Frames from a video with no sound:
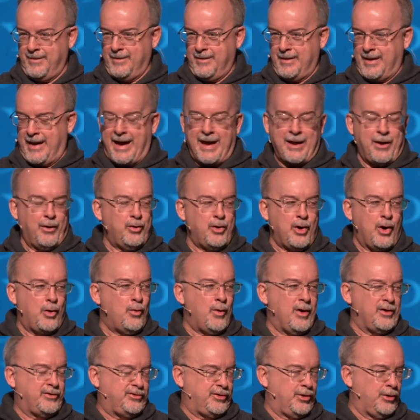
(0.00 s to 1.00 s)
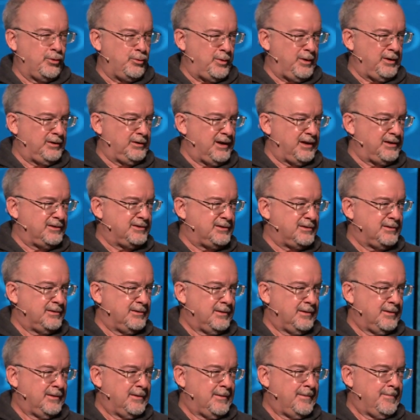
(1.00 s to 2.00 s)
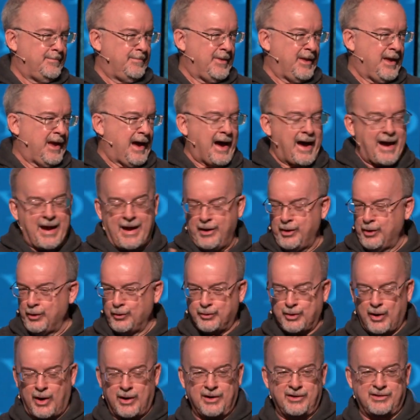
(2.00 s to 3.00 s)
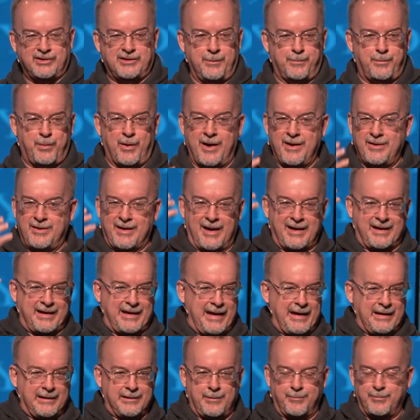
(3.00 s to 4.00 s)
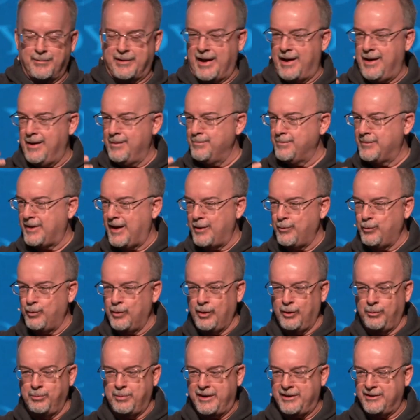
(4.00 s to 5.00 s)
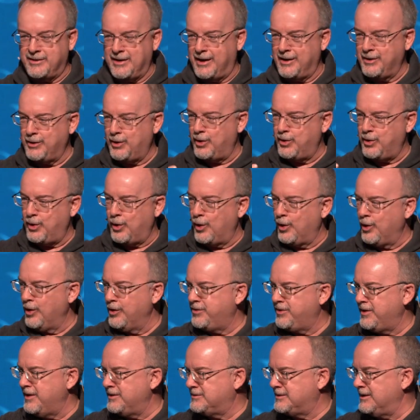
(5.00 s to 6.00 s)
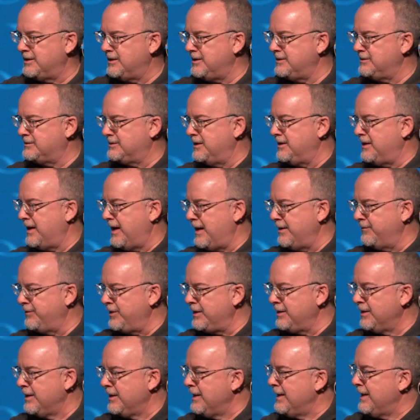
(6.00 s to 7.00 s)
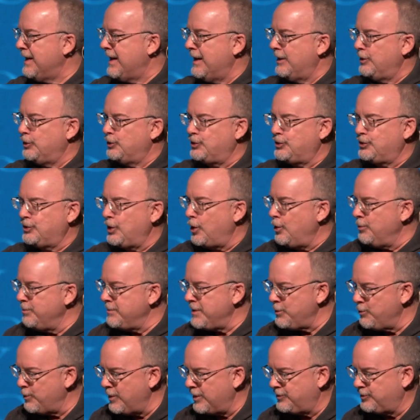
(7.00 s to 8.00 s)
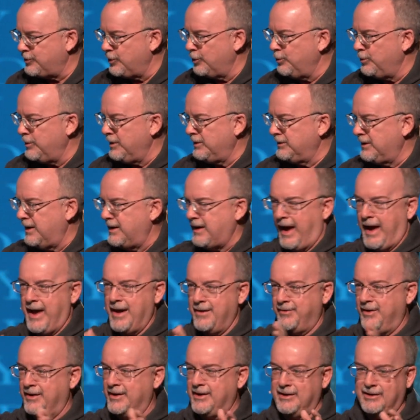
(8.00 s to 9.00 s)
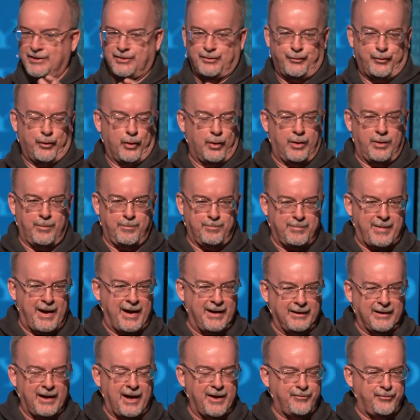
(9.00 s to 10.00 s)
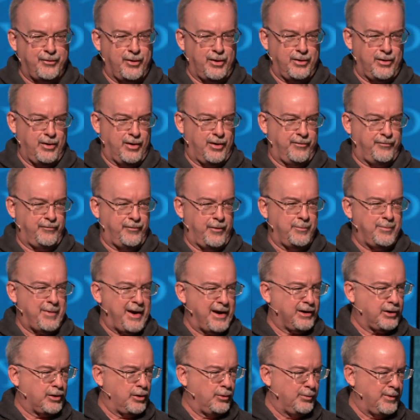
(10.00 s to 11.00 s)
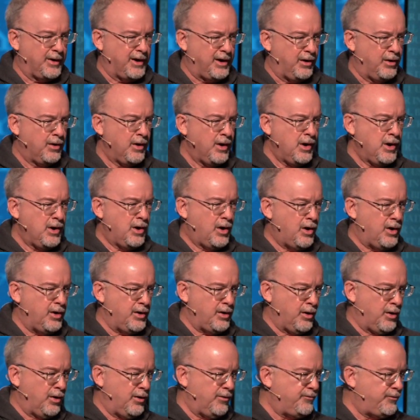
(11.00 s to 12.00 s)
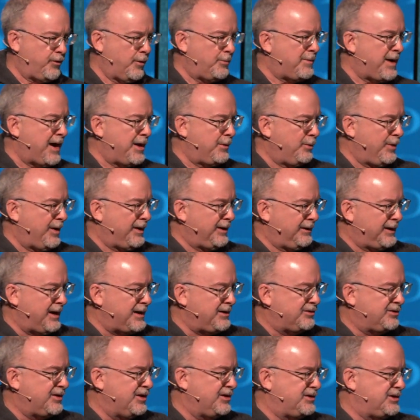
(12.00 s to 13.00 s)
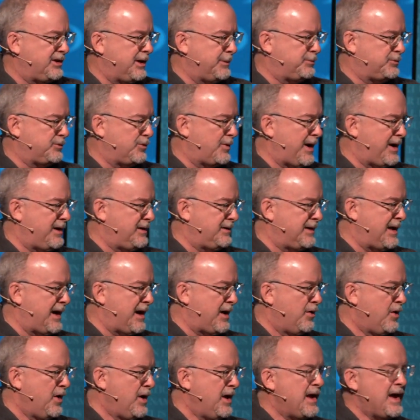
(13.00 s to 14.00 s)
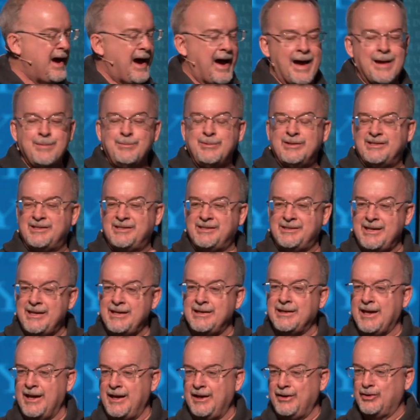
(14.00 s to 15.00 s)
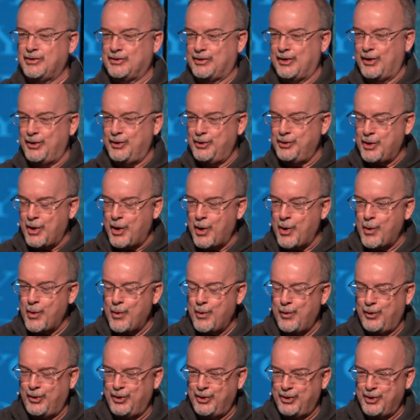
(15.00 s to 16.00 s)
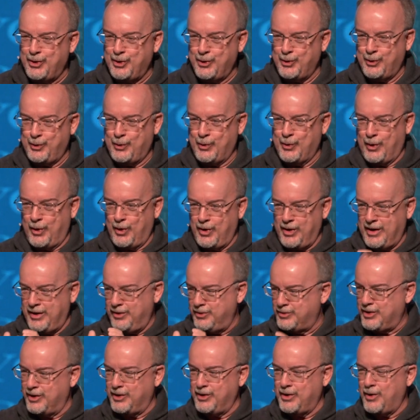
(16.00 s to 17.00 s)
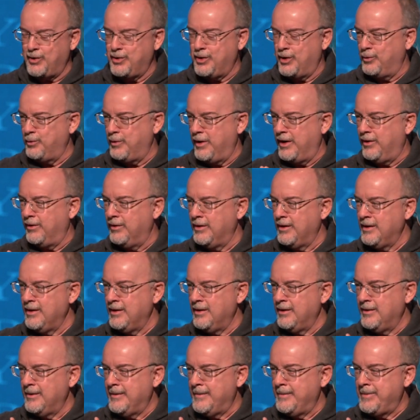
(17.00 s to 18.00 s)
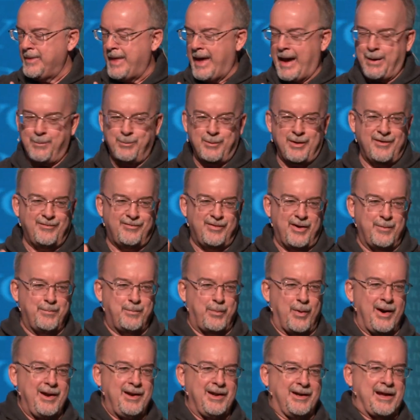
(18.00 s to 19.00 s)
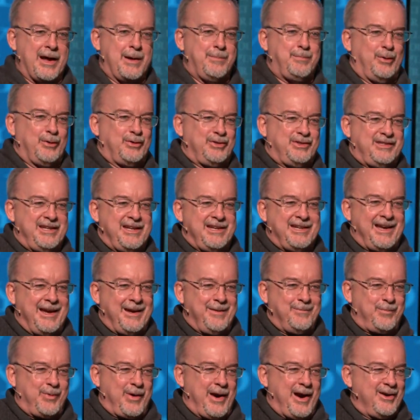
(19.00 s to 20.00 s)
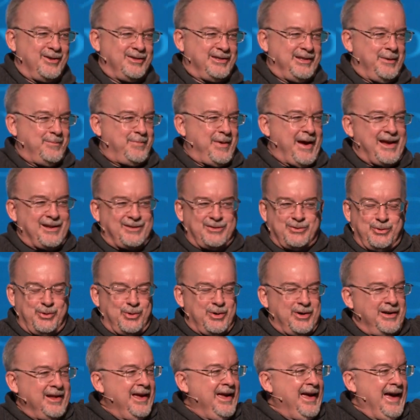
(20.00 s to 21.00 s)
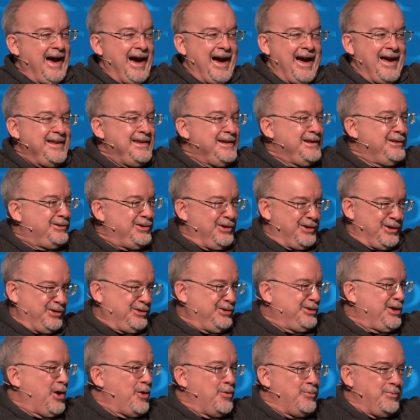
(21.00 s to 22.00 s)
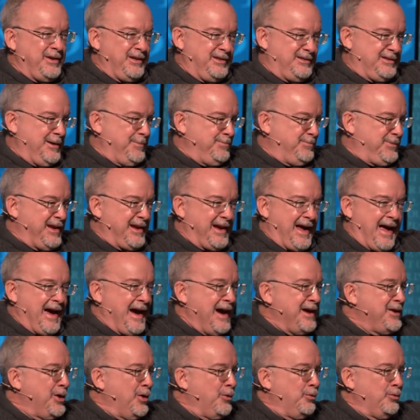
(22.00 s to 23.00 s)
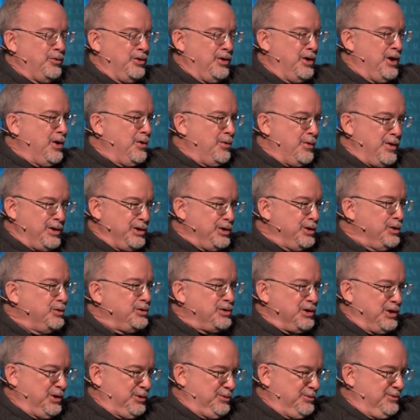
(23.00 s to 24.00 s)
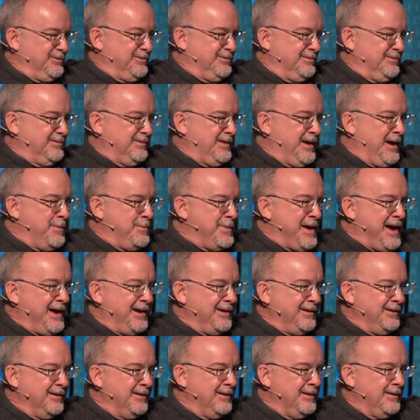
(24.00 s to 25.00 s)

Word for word: I don't know what your will is. I, you taught us to pray, Thy kingdom come, Thy will be done on earth as it is in heaven. Show me what your will in heaven is for my life on earth, for my career on earth, for my relationships right now. I'm seeking to know you and to know your will. How many of you prayed a couple seeking prayers in the past? Lord, I need you to show me something I don't know and you do. Amen?